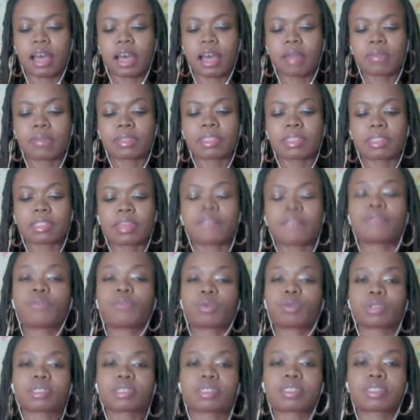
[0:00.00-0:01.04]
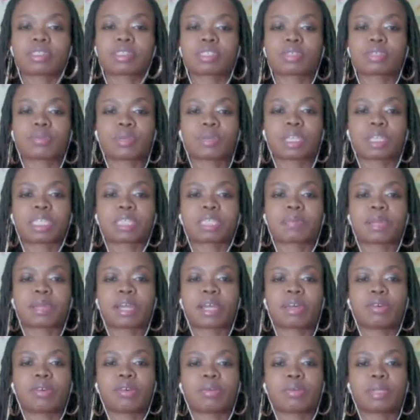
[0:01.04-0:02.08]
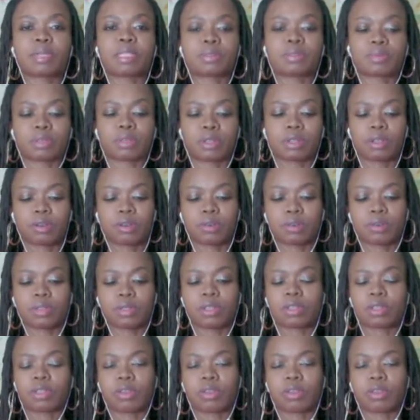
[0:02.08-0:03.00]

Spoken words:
I would say 4 to 6 weeks, but I always would go